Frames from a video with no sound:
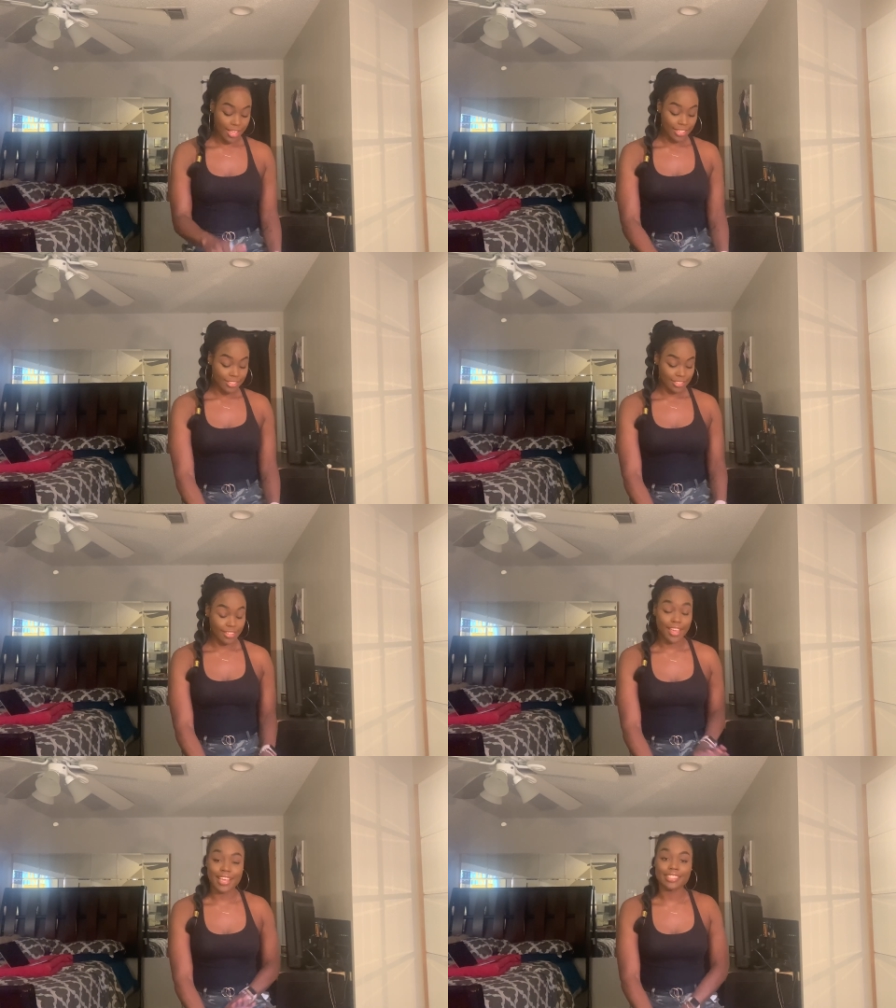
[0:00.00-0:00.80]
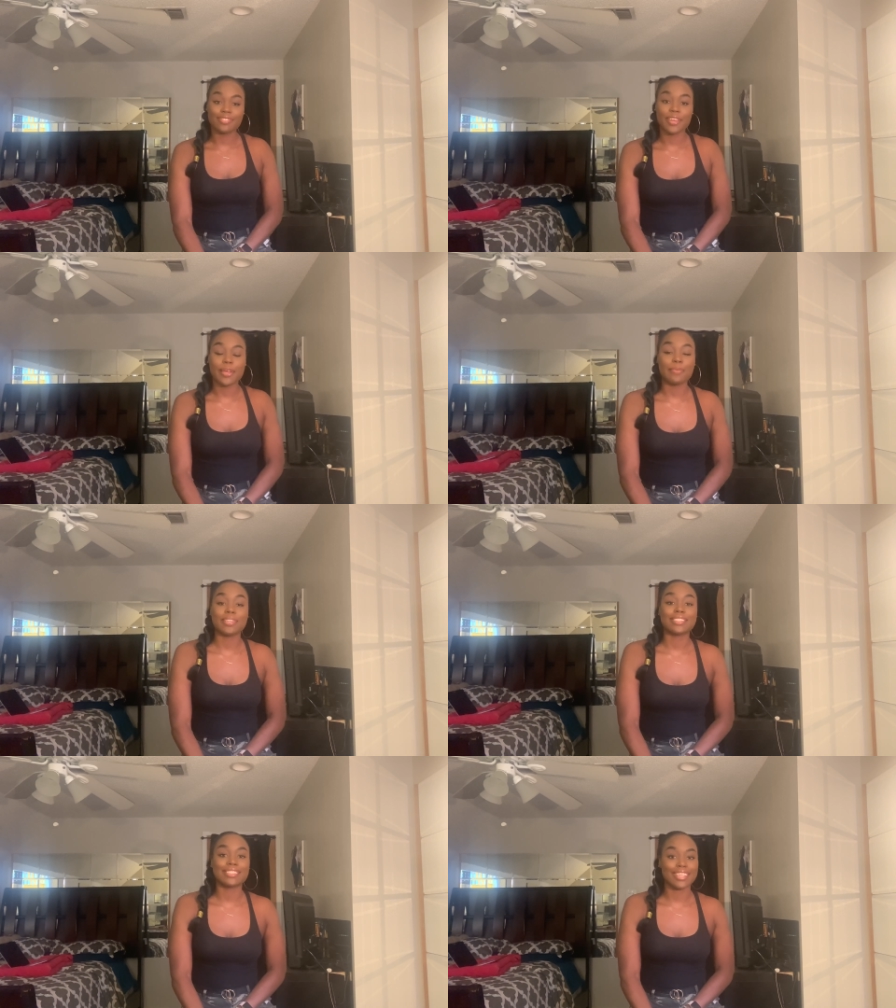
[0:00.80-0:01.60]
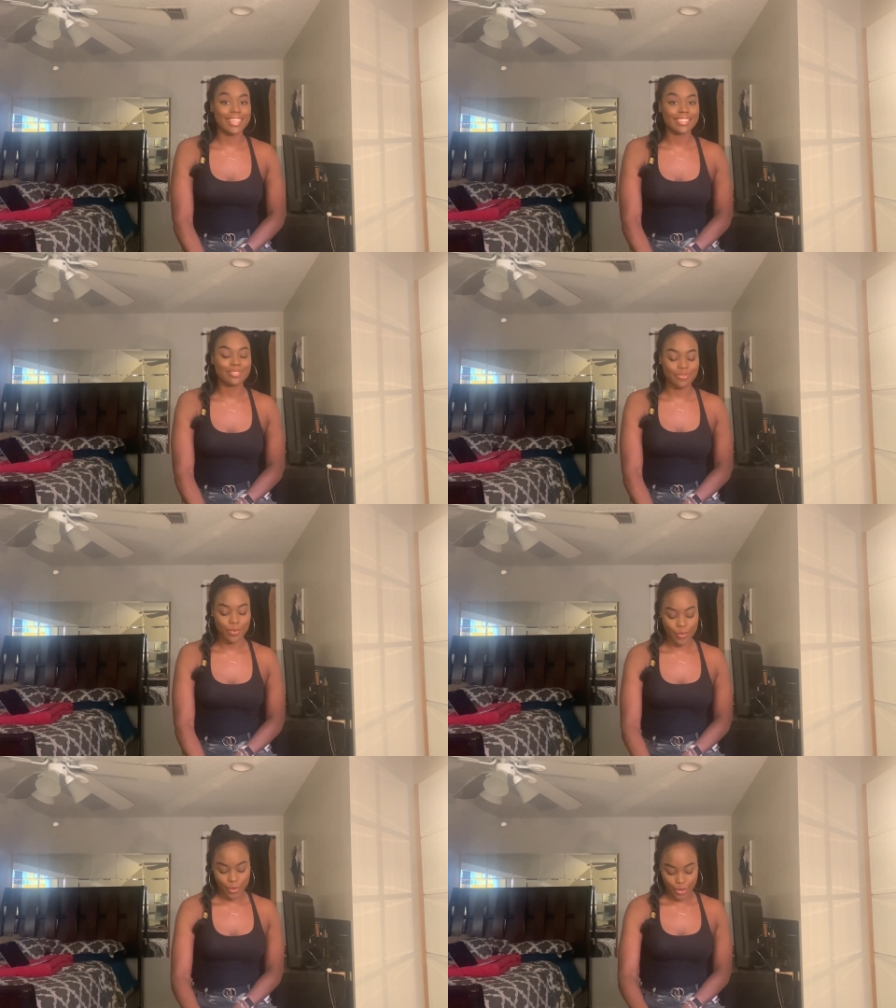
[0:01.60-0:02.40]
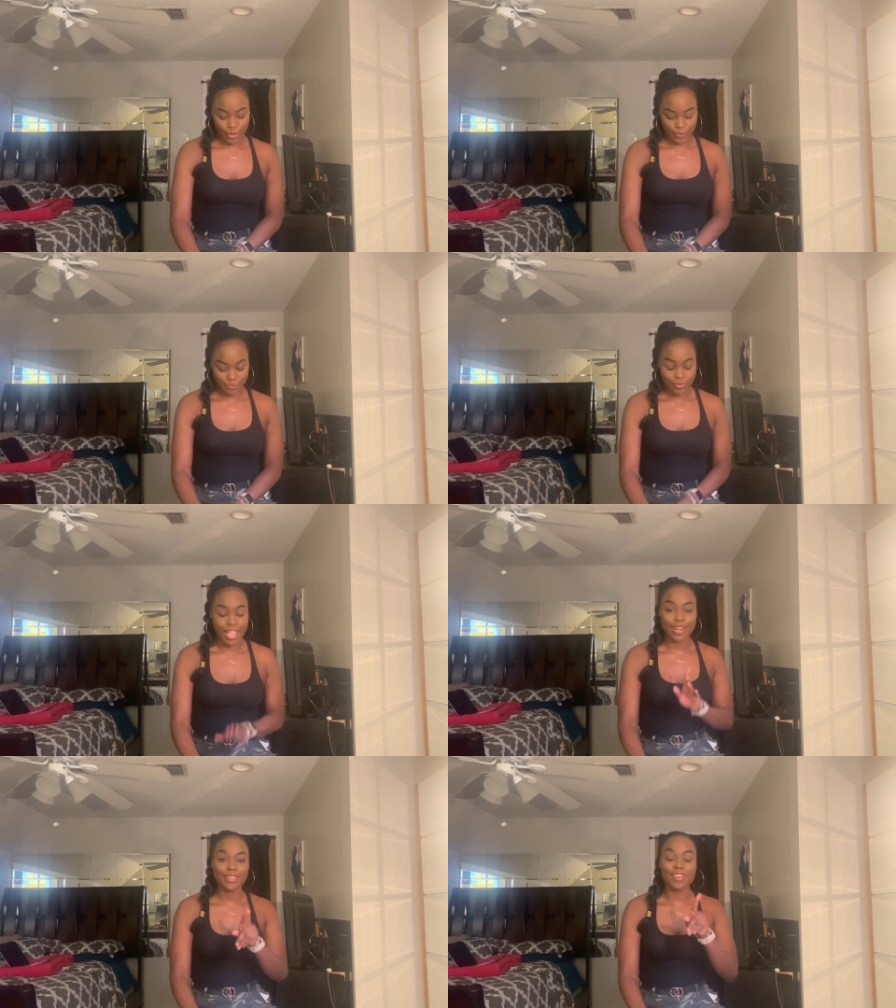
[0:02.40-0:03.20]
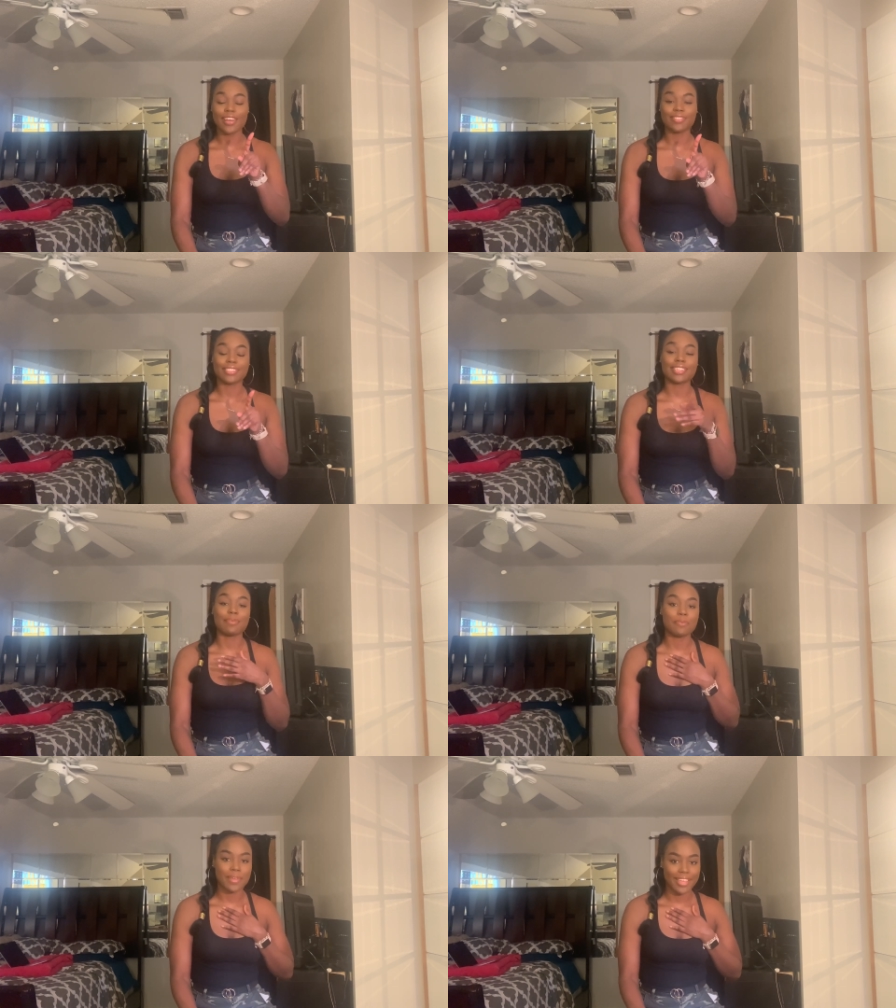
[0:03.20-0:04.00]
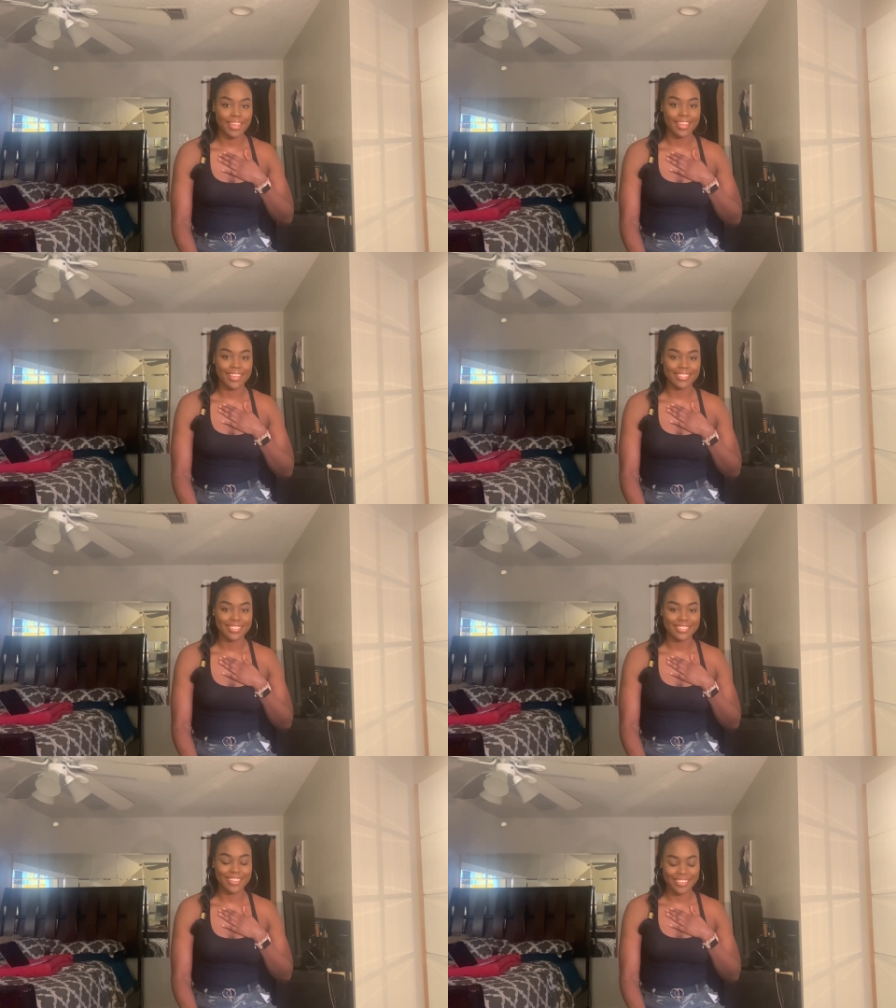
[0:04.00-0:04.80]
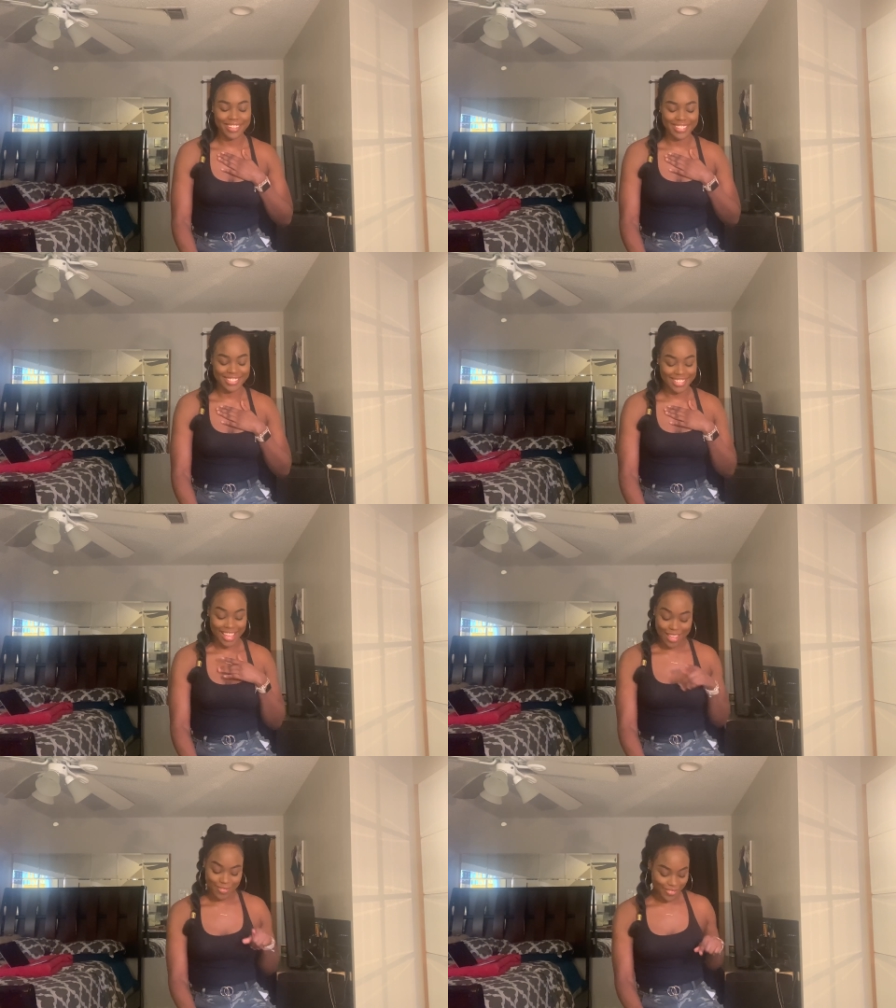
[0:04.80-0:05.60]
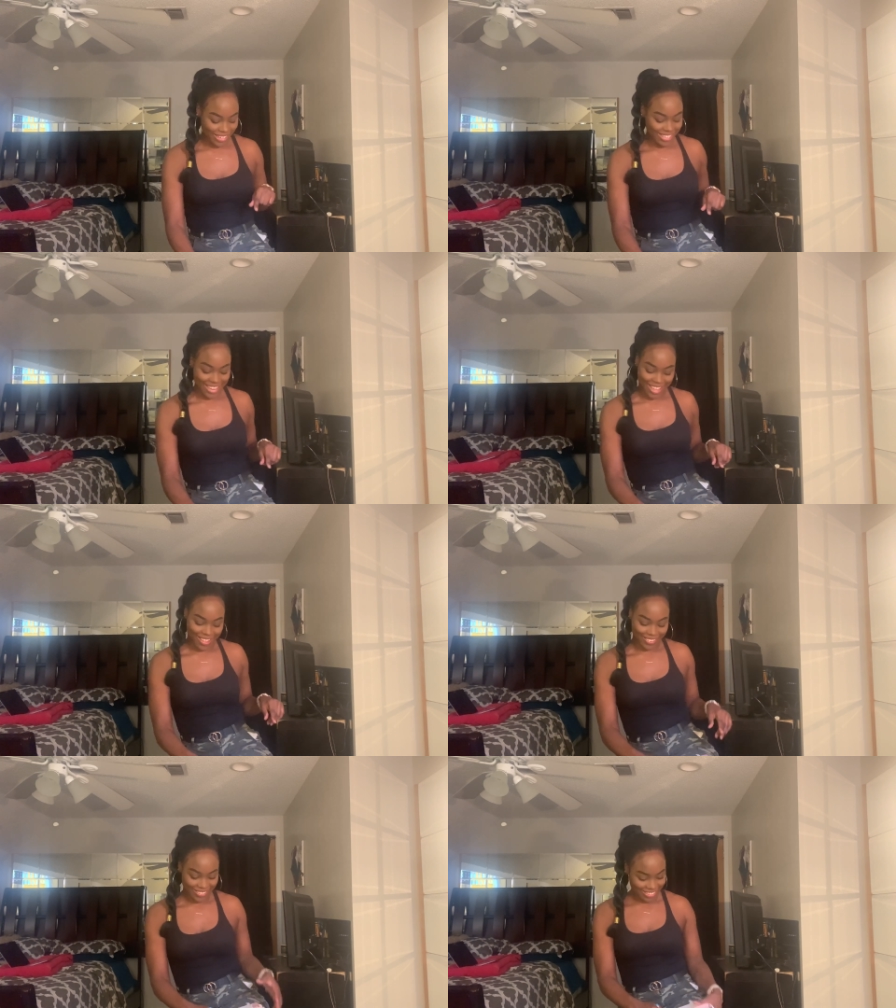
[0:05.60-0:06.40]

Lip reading: So the Asvab, it stands for, I don't know off the top of my head, okay, I have it written down,